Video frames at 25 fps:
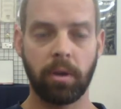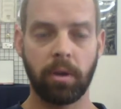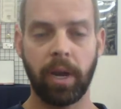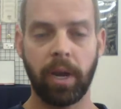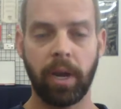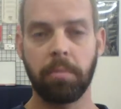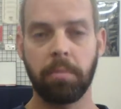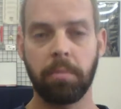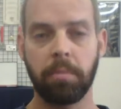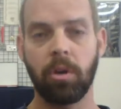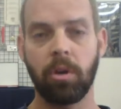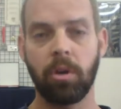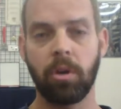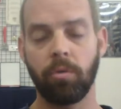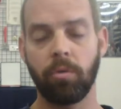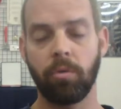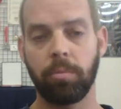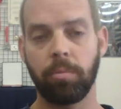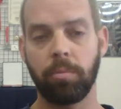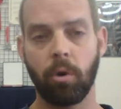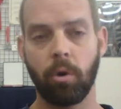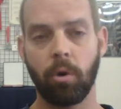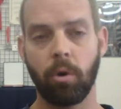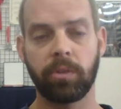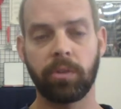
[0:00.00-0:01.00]
And I mean
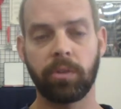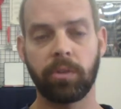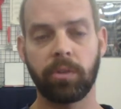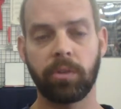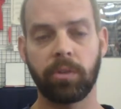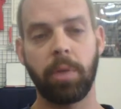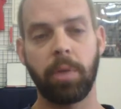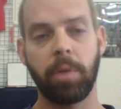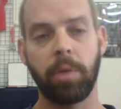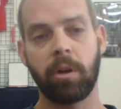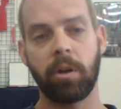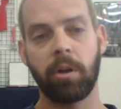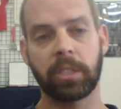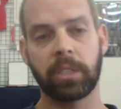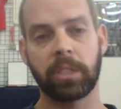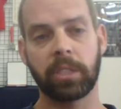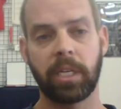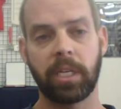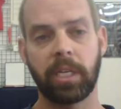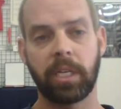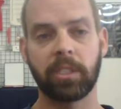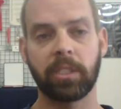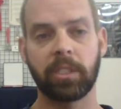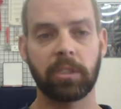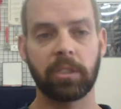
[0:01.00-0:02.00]
unreported to the parents. The
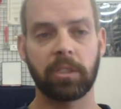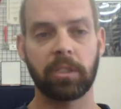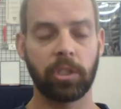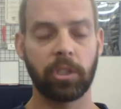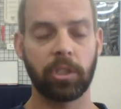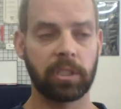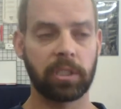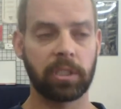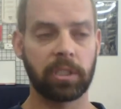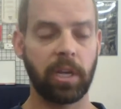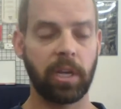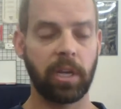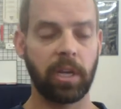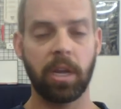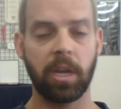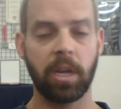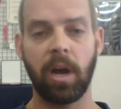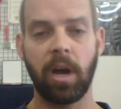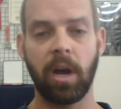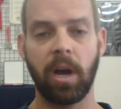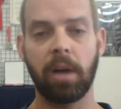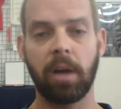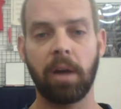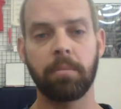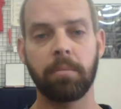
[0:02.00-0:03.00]
kids just suck it
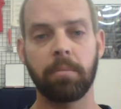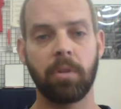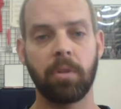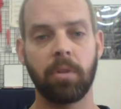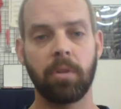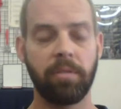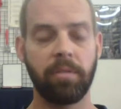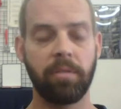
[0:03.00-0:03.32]
up.